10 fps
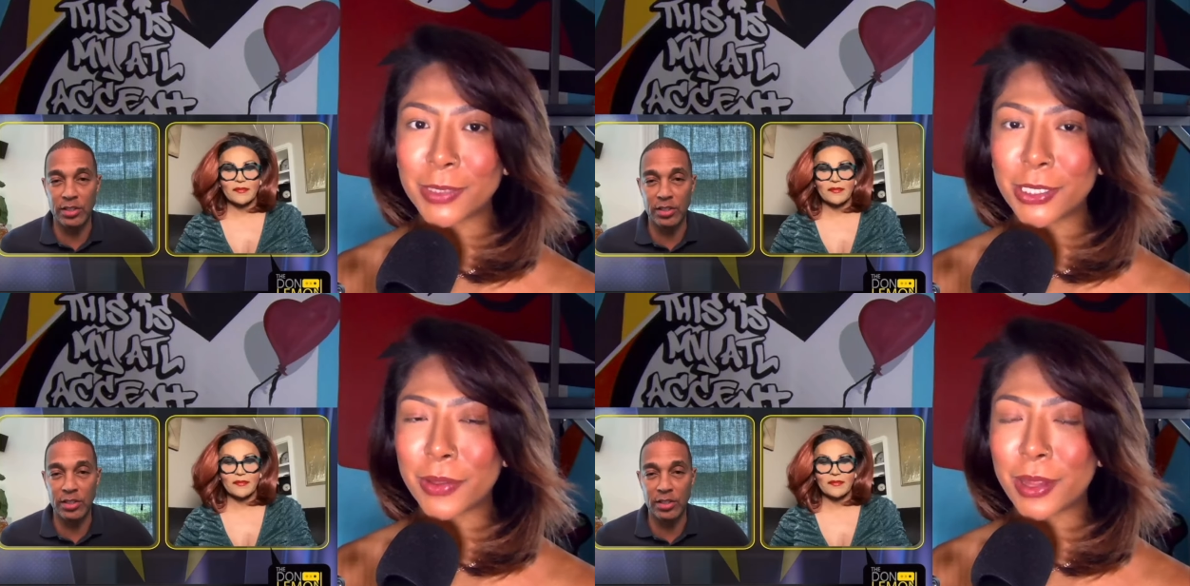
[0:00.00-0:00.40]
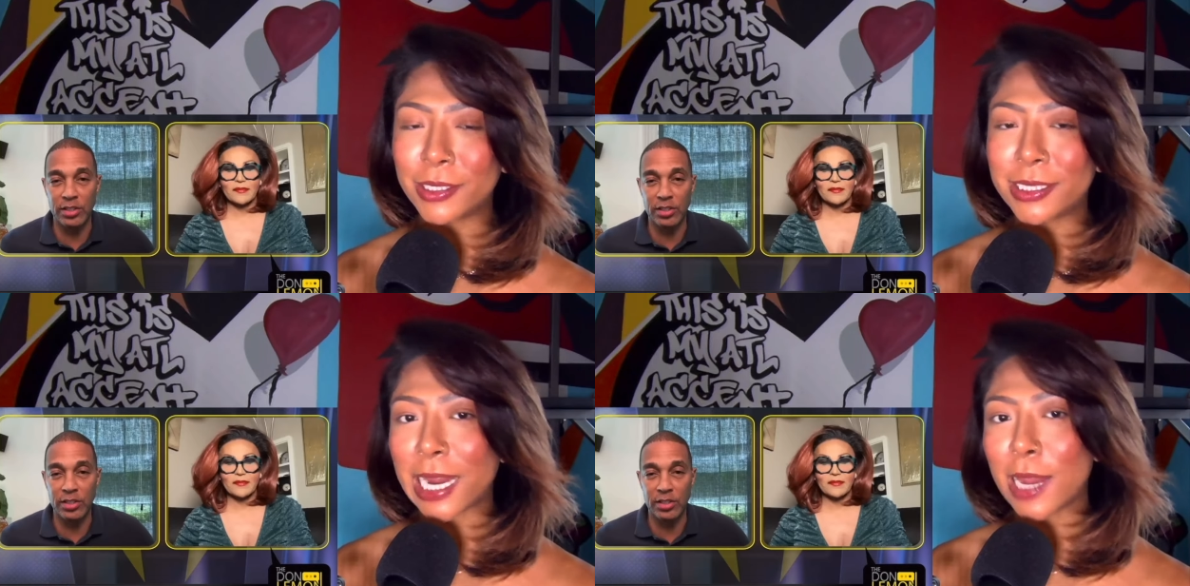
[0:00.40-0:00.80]
Speaker 1: to their
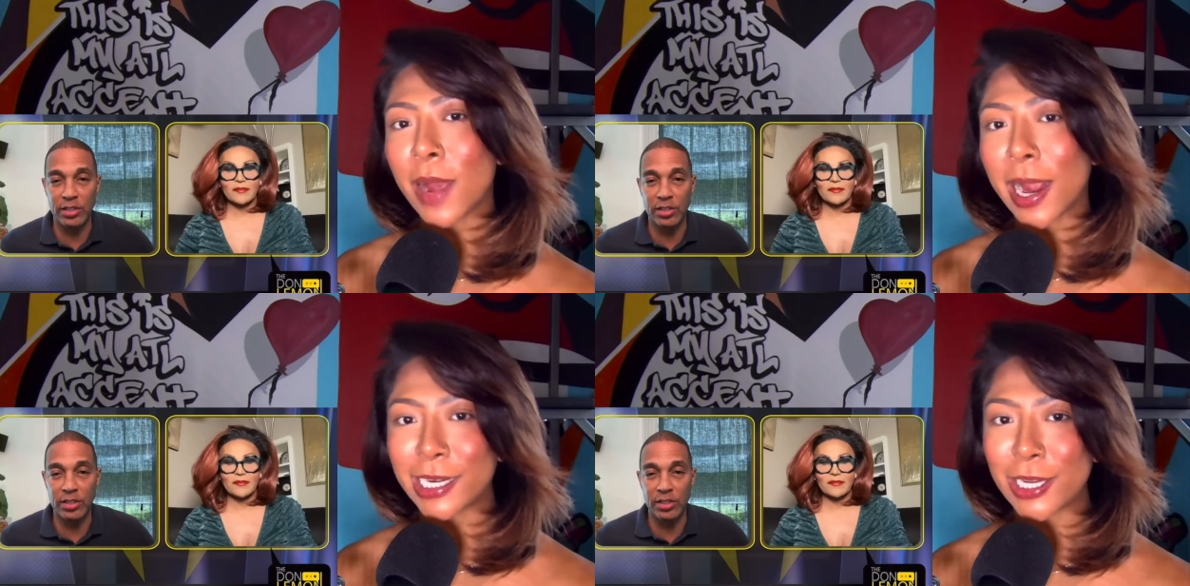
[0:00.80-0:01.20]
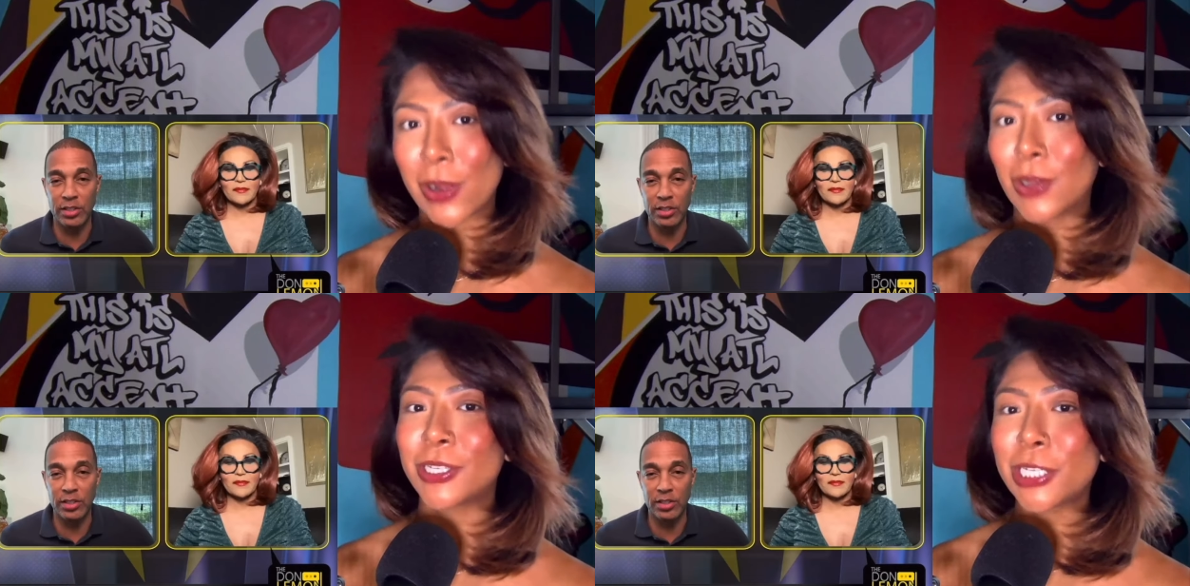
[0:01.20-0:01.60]
same
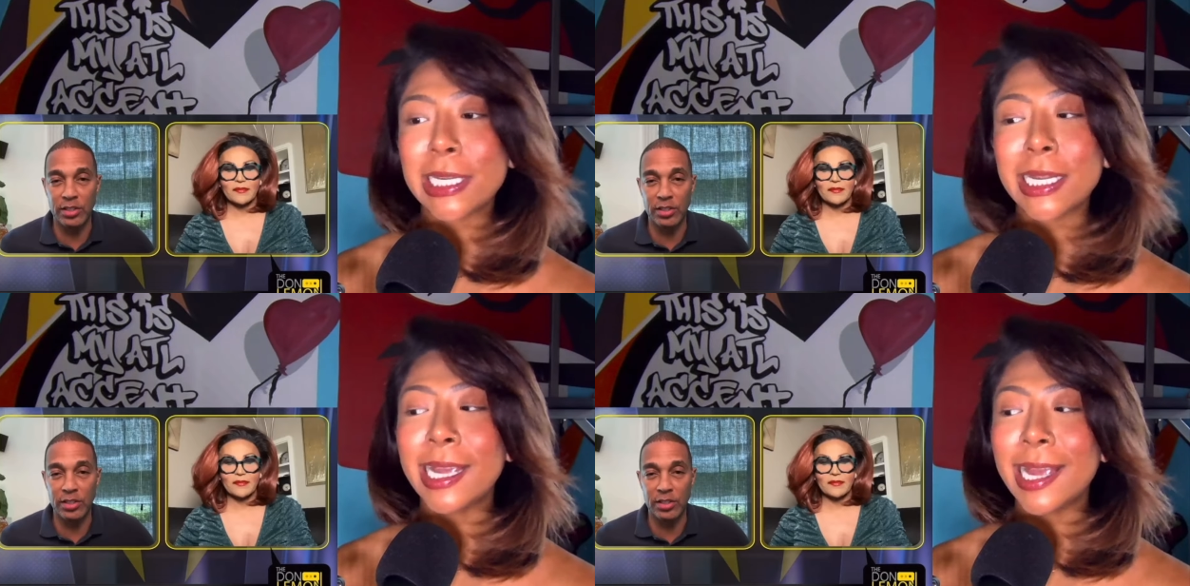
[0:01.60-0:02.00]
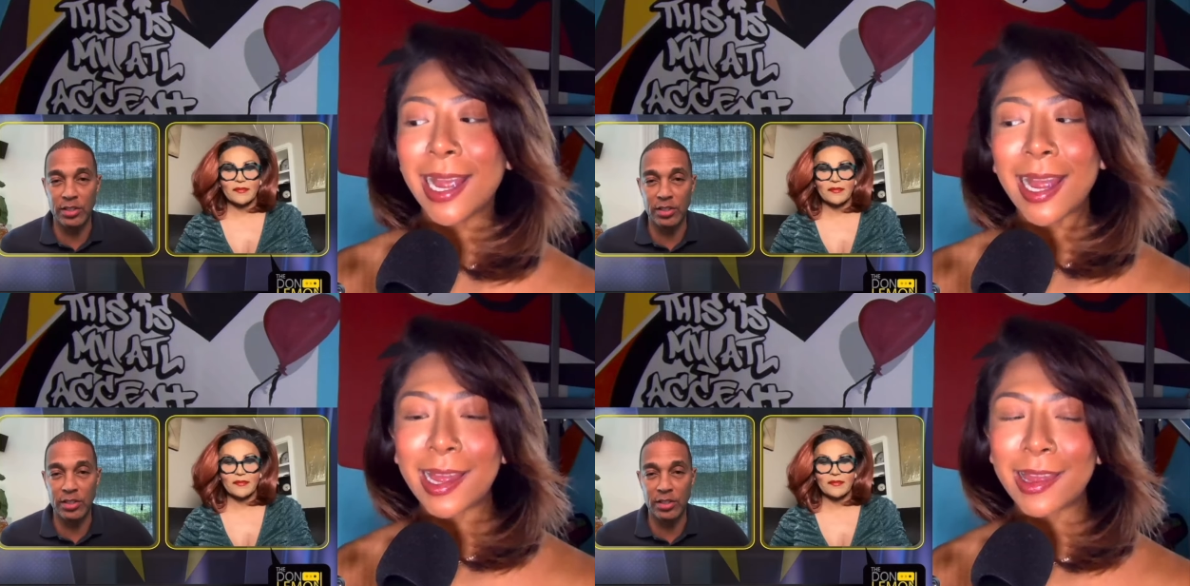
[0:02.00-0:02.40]
ideology,
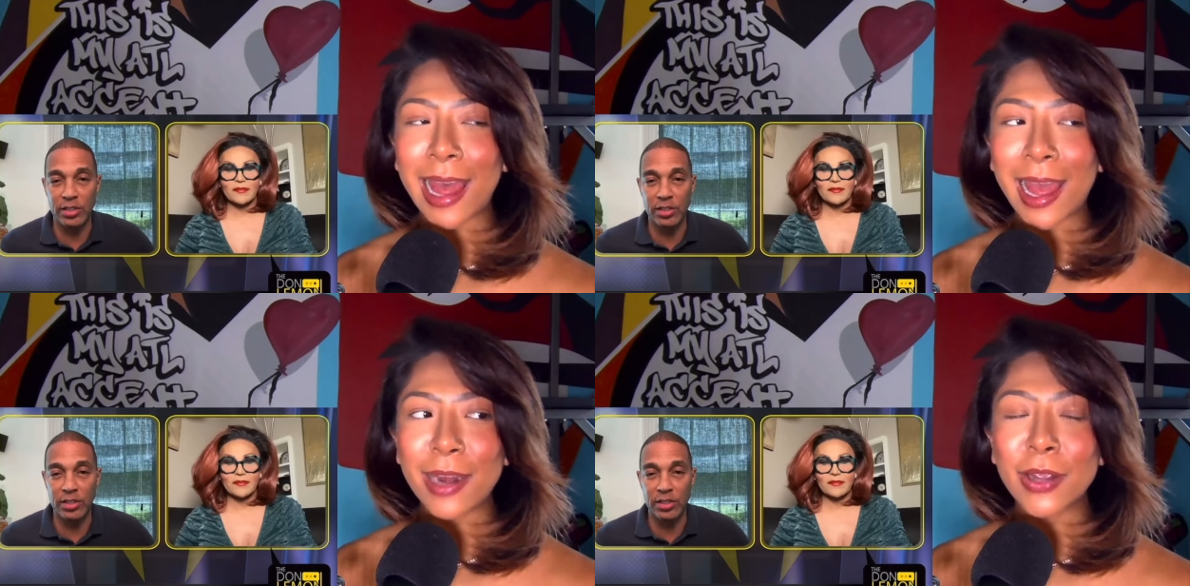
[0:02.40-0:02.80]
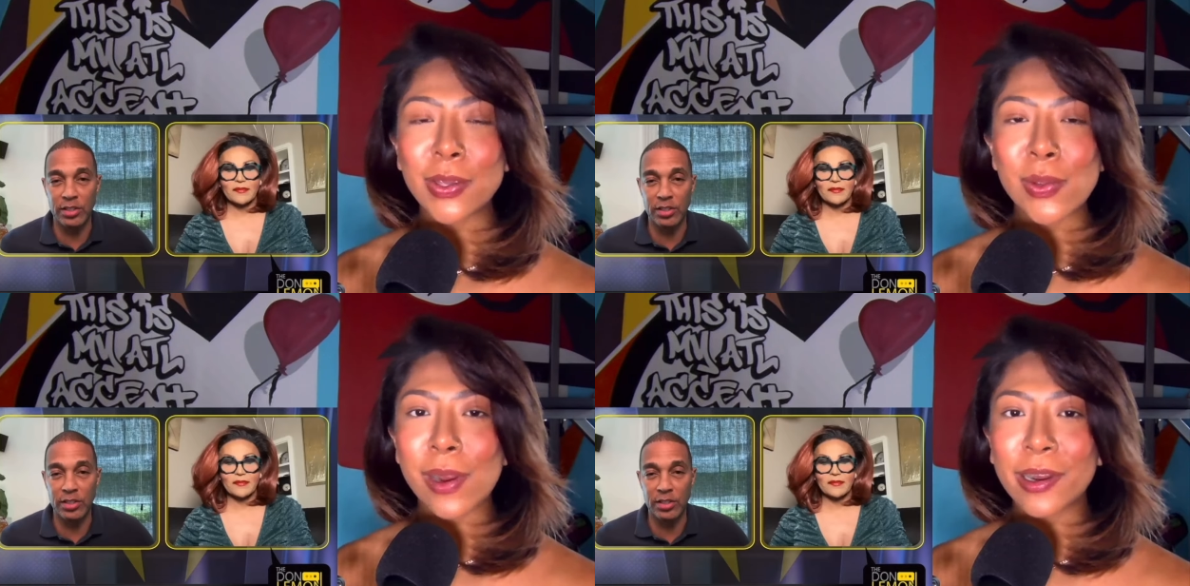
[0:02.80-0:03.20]
then
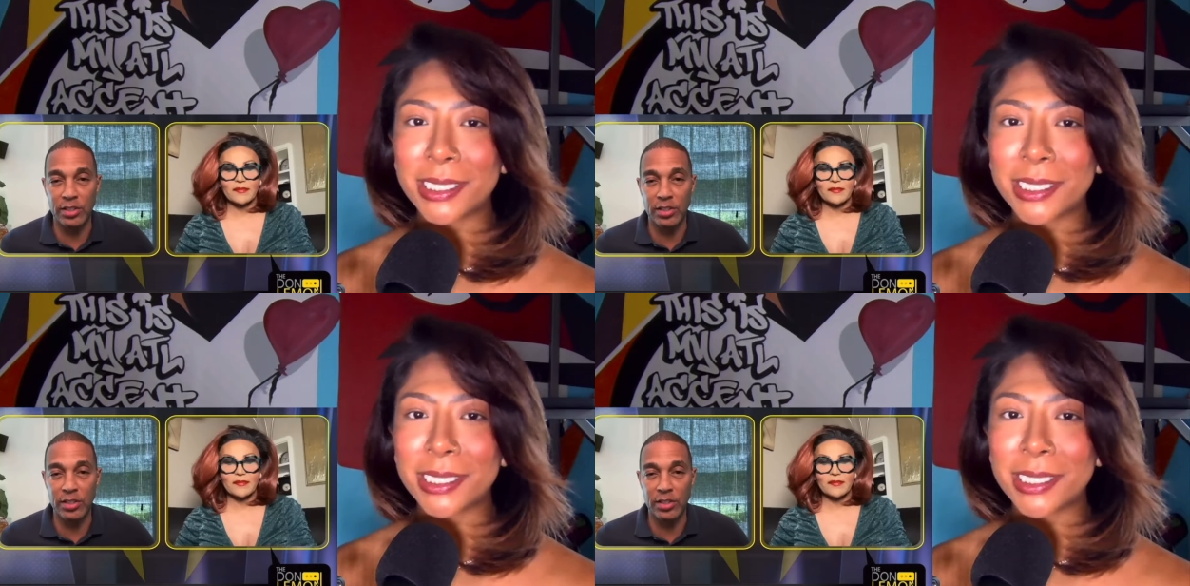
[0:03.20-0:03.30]
you are a